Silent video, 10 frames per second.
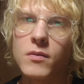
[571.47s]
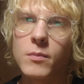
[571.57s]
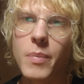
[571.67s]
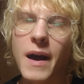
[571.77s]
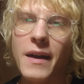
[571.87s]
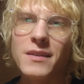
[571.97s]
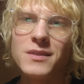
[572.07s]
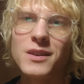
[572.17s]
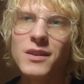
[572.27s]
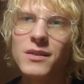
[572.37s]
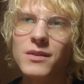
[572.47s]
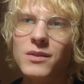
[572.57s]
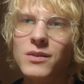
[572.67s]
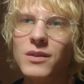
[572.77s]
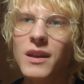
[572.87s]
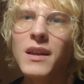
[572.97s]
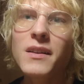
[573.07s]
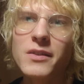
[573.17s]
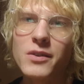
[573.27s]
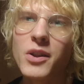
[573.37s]
by his
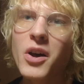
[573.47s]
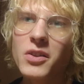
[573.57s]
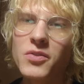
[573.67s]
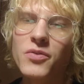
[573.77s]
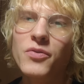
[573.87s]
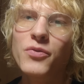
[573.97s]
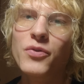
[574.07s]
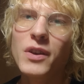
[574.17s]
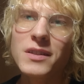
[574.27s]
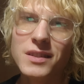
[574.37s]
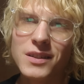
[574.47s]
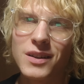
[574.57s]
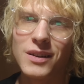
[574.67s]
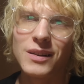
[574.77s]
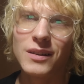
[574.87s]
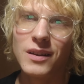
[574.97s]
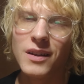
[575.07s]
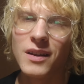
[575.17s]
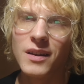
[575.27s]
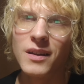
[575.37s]
inner, not physical,
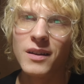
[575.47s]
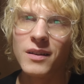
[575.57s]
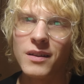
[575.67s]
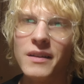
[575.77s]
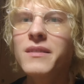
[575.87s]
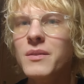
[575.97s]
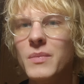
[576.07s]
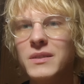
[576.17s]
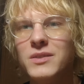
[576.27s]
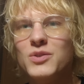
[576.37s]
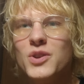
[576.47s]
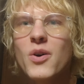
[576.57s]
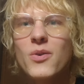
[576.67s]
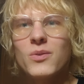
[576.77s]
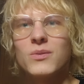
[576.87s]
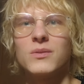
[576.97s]
intimacy, you know.